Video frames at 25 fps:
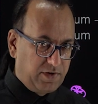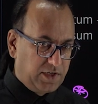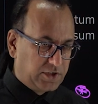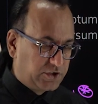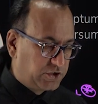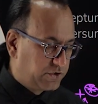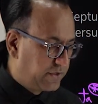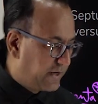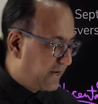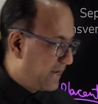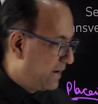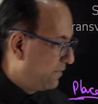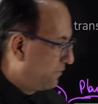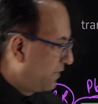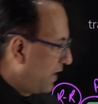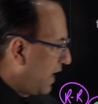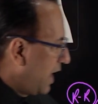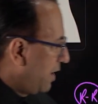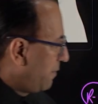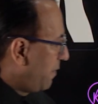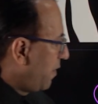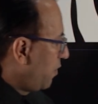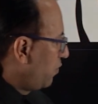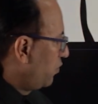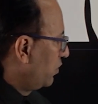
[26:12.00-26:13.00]
described
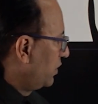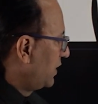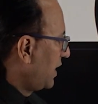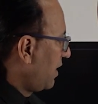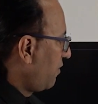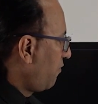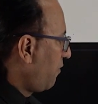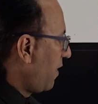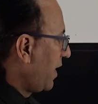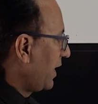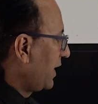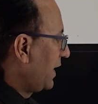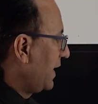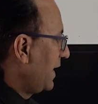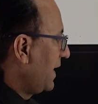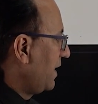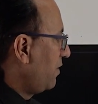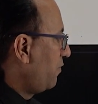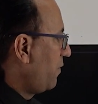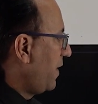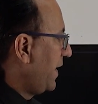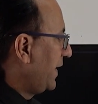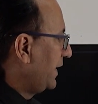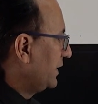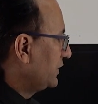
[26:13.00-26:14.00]
about the vitelline
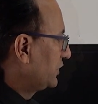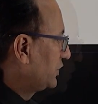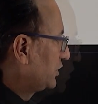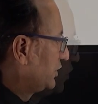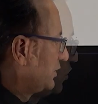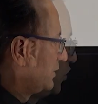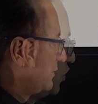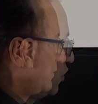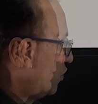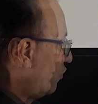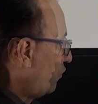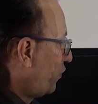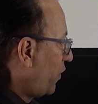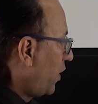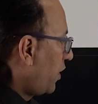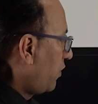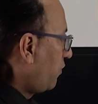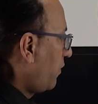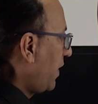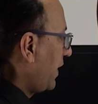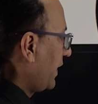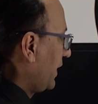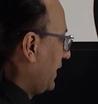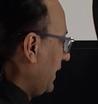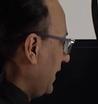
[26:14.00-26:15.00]
veins. For
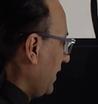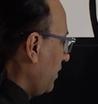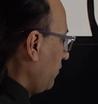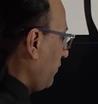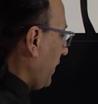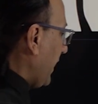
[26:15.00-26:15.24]
vitelline